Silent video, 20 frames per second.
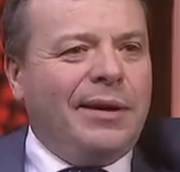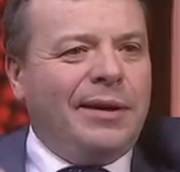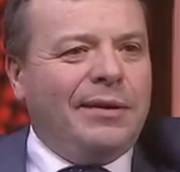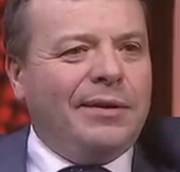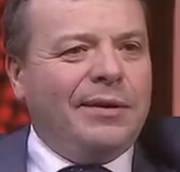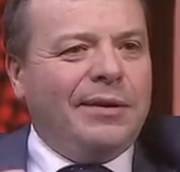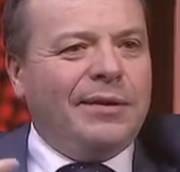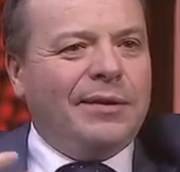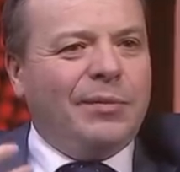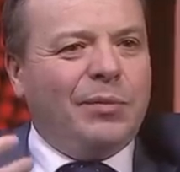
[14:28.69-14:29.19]

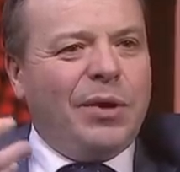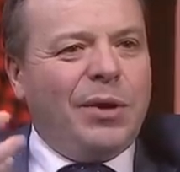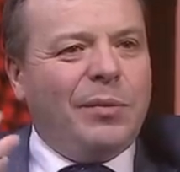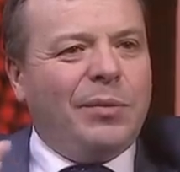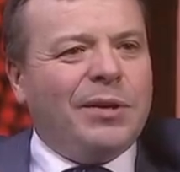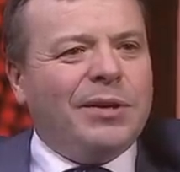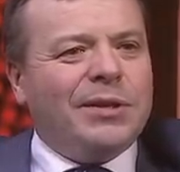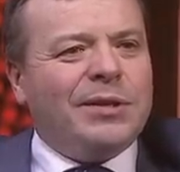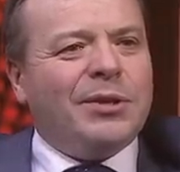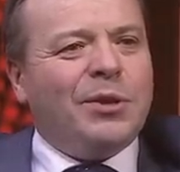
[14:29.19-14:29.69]
and the
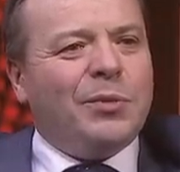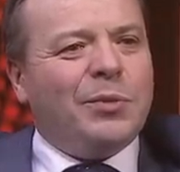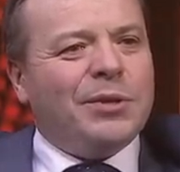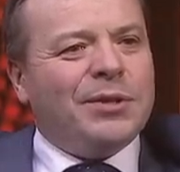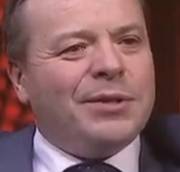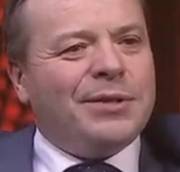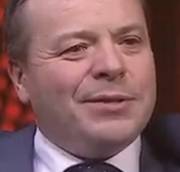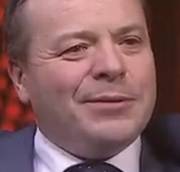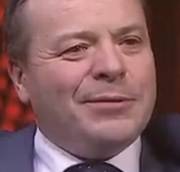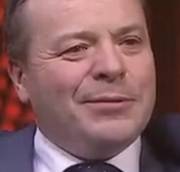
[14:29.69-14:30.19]
people at the top
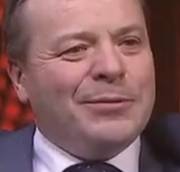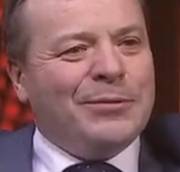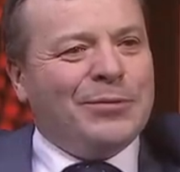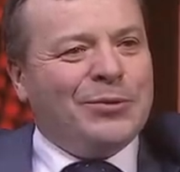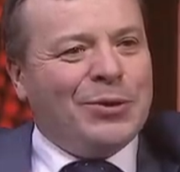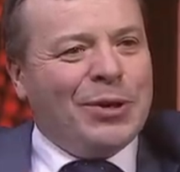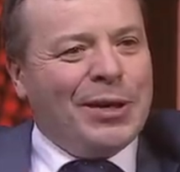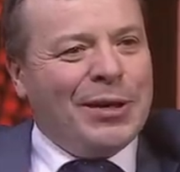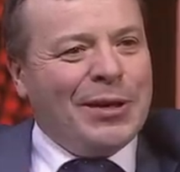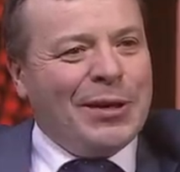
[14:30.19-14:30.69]
are still
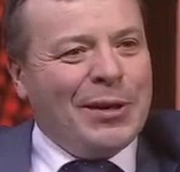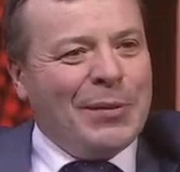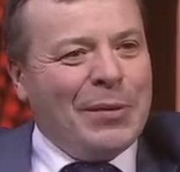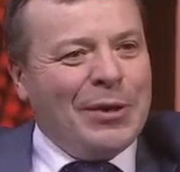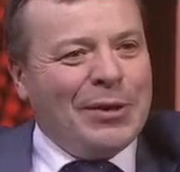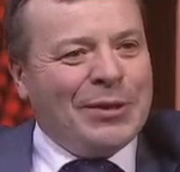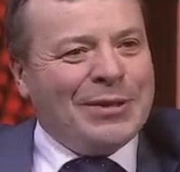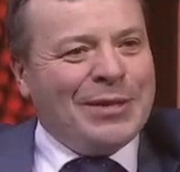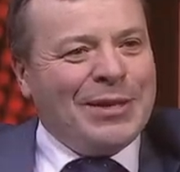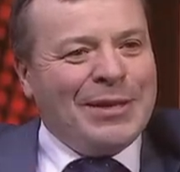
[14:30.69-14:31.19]
drinking their
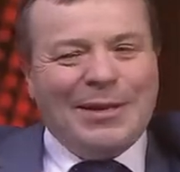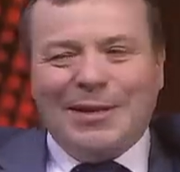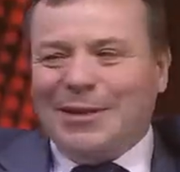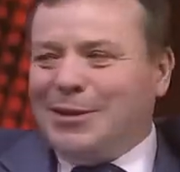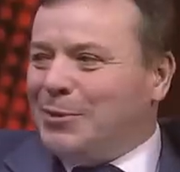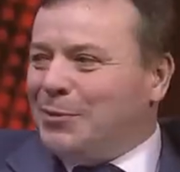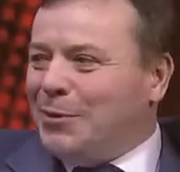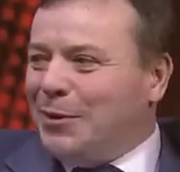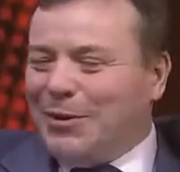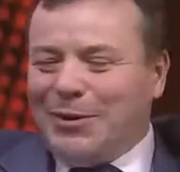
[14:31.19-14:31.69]

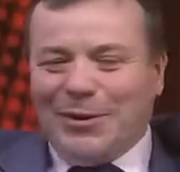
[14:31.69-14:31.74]
martinis while